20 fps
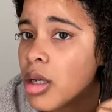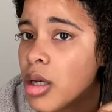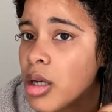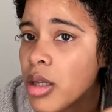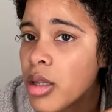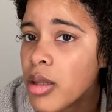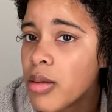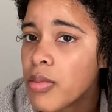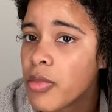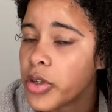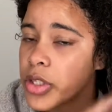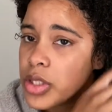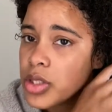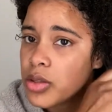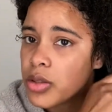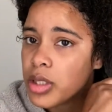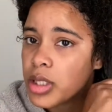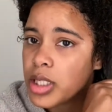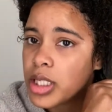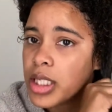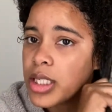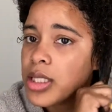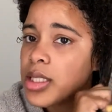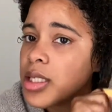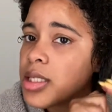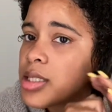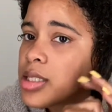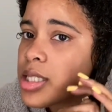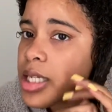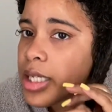the moisture it needs and
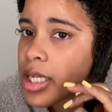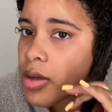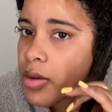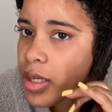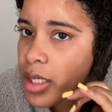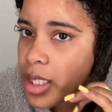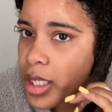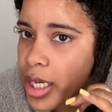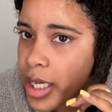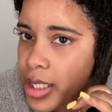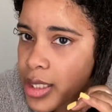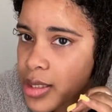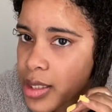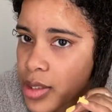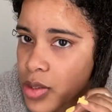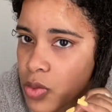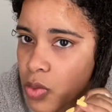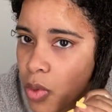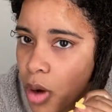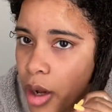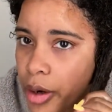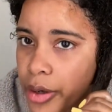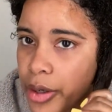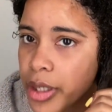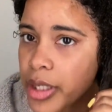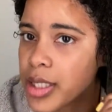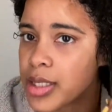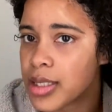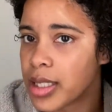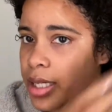to take out any excess water,
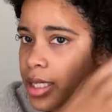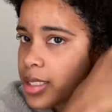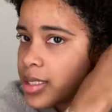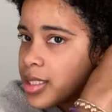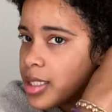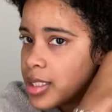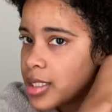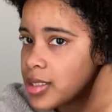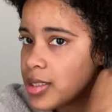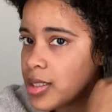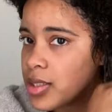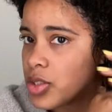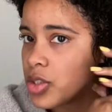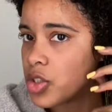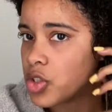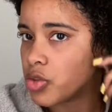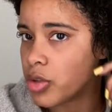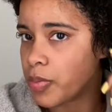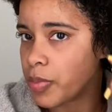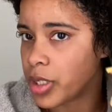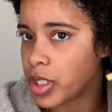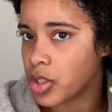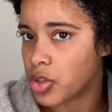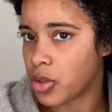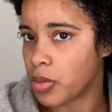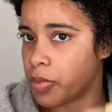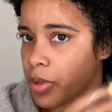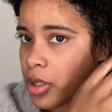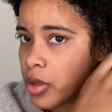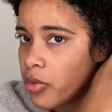because like I said, this is dripping
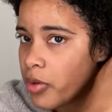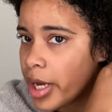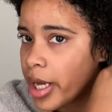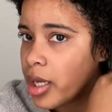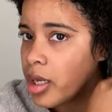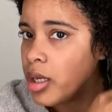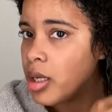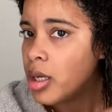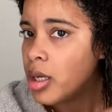wet.